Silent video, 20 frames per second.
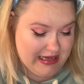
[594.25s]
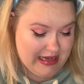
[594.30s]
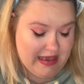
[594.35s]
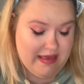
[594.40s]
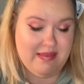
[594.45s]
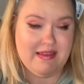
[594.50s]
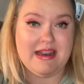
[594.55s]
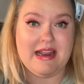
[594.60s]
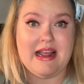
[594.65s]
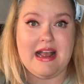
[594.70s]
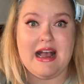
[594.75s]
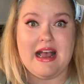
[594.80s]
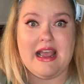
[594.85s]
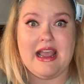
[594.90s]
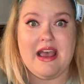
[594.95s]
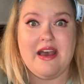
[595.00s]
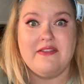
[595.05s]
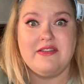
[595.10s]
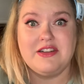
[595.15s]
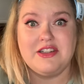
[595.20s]
and that I
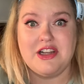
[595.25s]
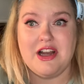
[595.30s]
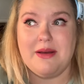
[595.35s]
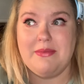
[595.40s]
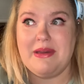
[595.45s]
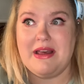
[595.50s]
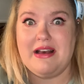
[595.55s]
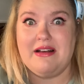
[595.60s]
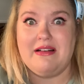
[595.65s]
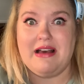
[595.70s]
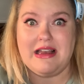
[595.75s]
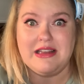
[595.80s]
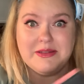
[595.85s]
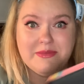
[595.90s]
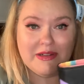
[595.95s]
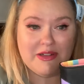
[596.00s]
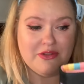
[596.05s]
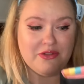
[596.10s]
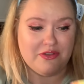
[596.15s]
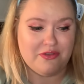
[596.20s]
have a job that allows
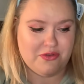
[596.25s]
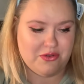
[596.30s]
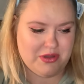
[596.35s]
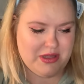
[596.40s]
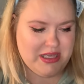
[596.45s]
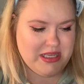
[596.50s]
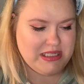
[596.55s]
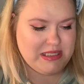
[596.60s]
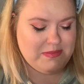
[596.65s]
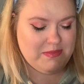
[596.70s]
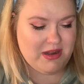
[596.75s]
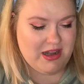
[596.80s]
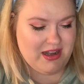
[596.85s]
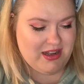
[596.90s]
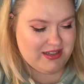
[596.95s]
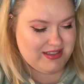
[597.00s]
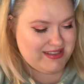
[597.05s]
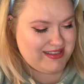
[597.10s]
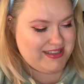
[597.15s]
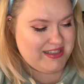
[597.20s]
me to afford this
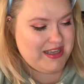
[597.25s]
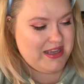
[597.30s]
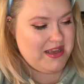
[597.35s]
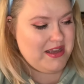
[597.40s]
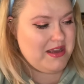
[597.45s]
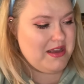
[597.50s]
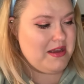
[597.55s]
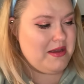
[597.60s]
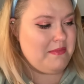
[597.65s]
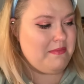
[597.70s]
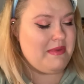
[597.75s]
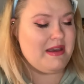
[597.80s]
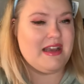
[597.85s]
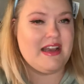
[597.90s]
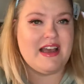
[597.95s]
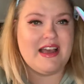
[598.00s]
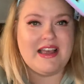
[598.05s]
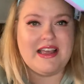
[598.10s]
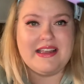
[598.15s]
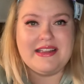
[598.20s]
box,
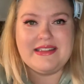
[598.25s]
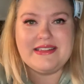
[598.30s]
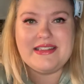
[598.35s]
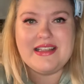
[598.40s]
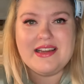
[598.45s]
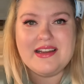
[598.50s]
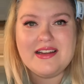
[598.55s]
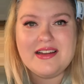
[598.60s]
because